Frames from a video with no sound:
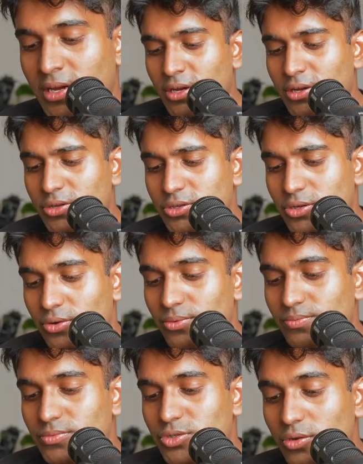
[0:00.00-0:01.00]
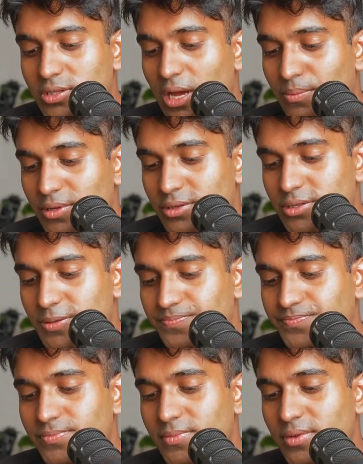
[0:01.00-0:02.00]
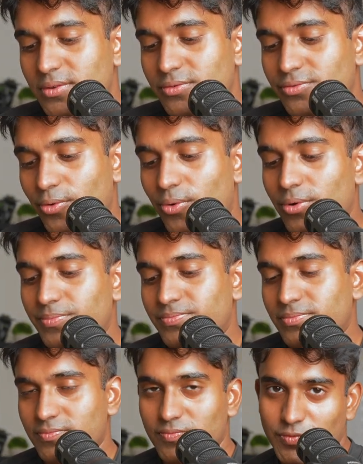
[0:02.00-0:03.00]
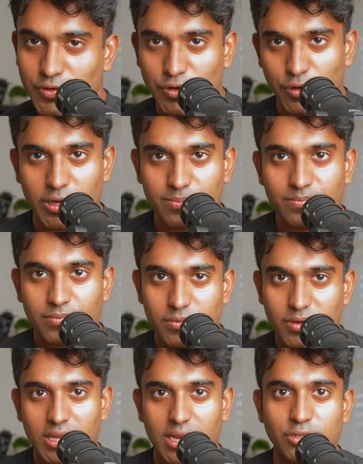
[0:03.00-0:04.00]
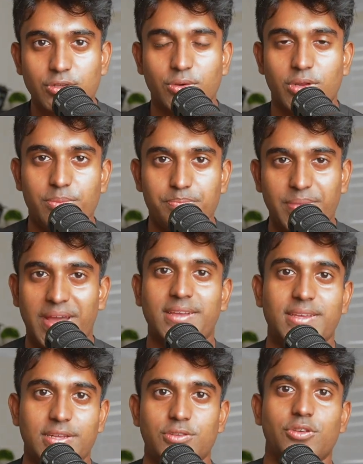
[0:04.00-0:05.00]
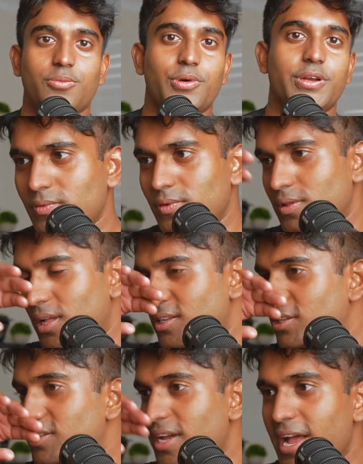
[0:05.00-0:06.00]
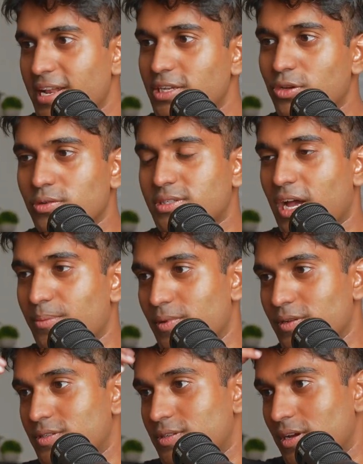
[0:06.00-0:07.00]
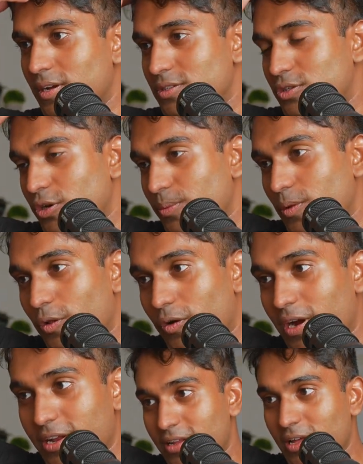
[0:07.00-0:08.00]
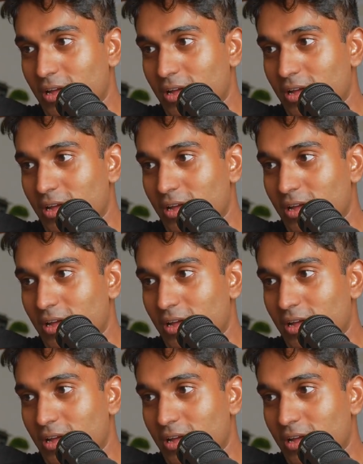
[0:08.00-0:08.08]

So salt tablets for sodium, getting sodium back into your body. Like just any salt tablets, sodium chloride.